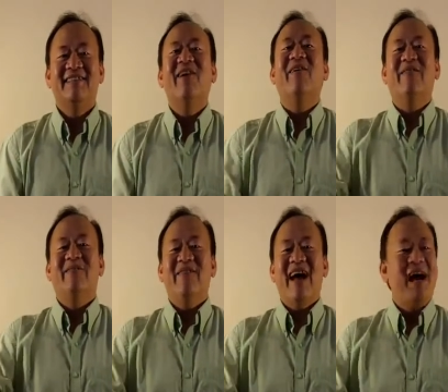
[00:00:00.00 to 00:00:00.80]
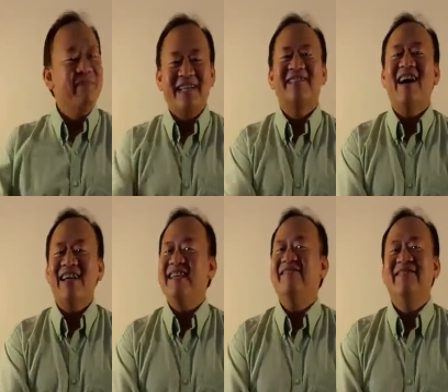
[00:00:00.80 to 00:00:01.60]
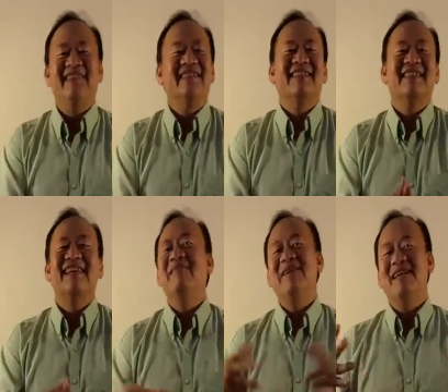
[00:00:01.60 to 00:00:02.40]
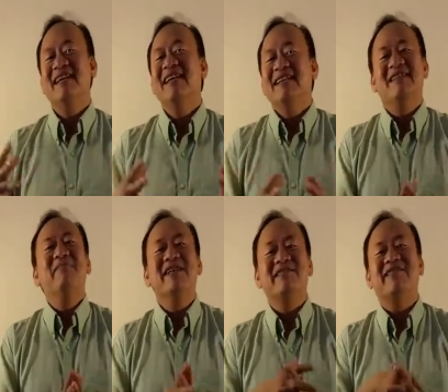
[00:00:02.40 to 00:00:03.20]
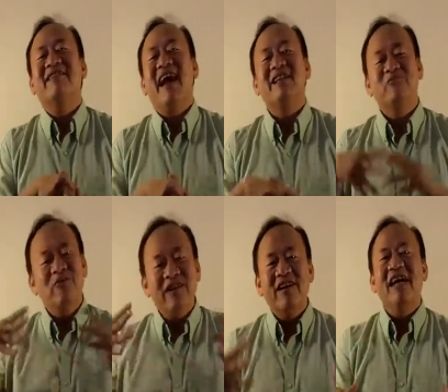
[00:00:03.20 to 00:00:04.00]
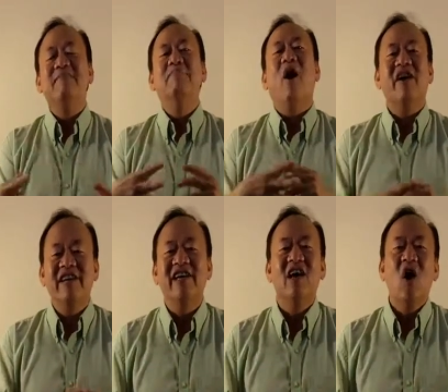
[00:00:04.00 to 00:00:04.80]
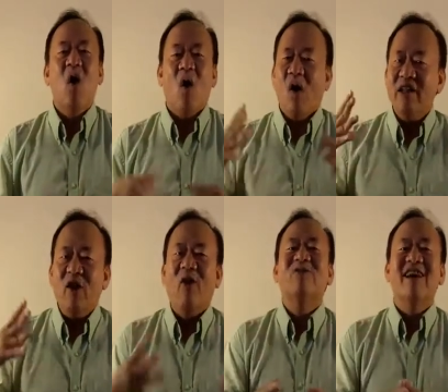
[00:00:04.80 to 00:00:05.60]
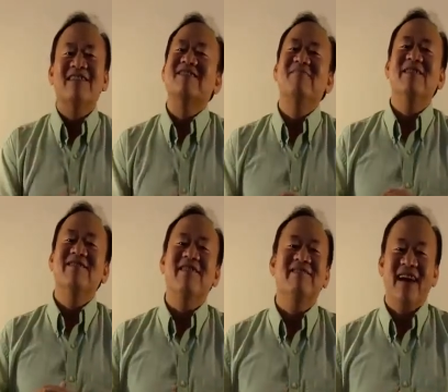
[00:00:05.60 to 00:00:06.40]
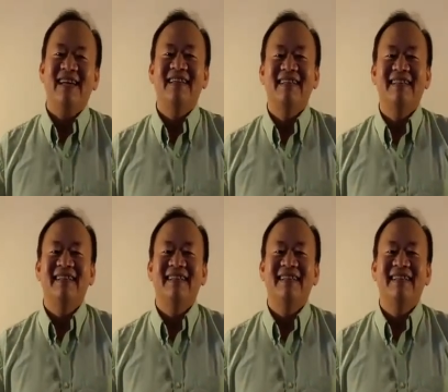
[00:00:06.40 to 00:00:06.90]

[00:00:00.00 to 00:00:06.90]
So I'm excited for this coming semester as we're embarking on Old Testament survey.